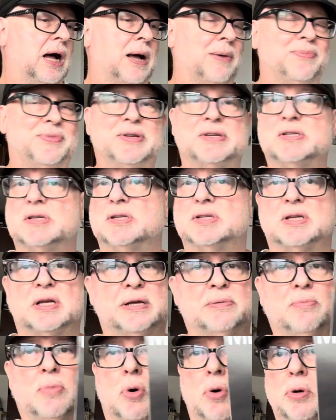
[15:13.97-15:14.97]
This is a
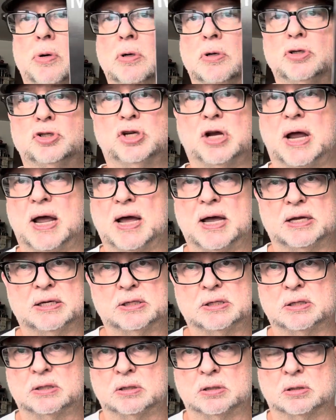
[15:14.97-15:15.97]
modal
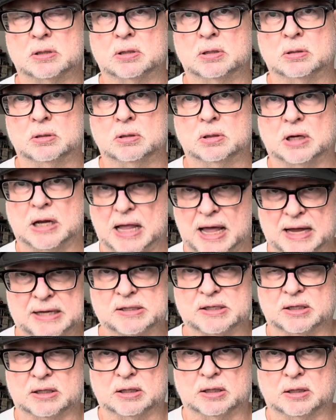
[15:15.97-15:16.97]
jazz
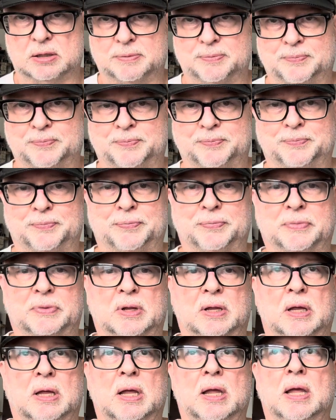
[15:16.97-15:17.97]
classic.
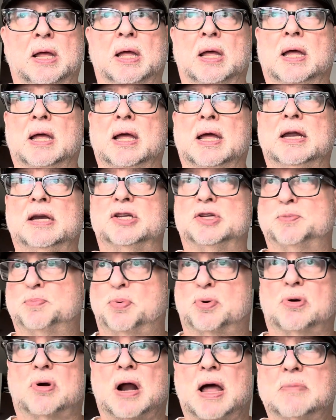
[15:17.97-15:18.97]
It is
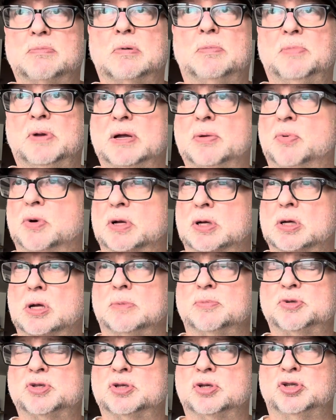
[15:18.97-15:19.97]
probably, when it
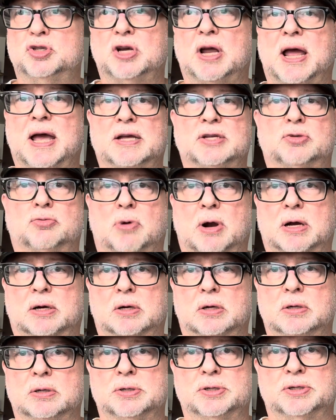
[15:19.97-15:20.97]
comes to jazz
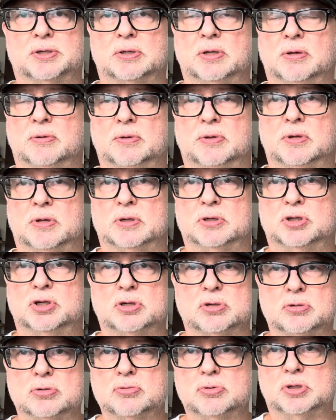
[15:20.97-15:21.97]
records, the
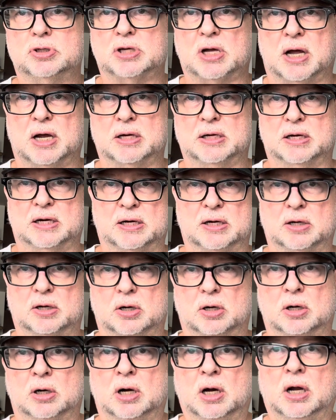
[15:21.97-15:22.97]
tunes on
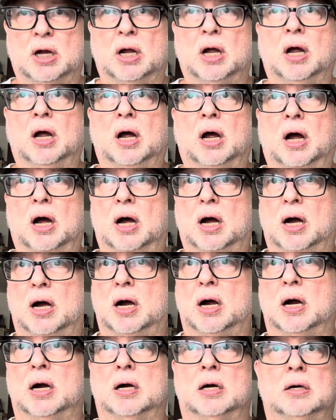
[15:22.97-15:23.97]
here
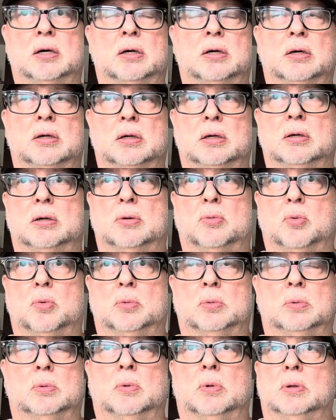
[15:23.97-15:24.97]
are
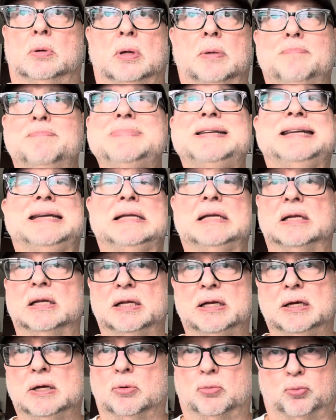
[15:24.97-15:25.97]

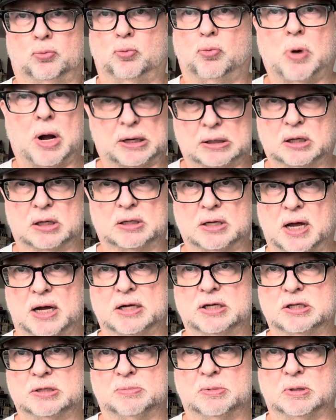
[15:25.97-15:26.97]
immediately
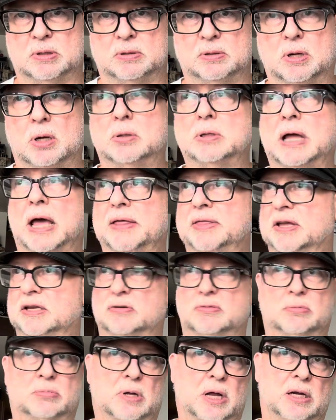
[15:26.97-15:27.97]
recognizable. Oh yeah, that's
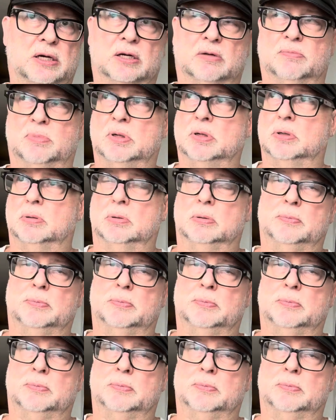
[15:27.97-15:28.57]
from Kind of Blue.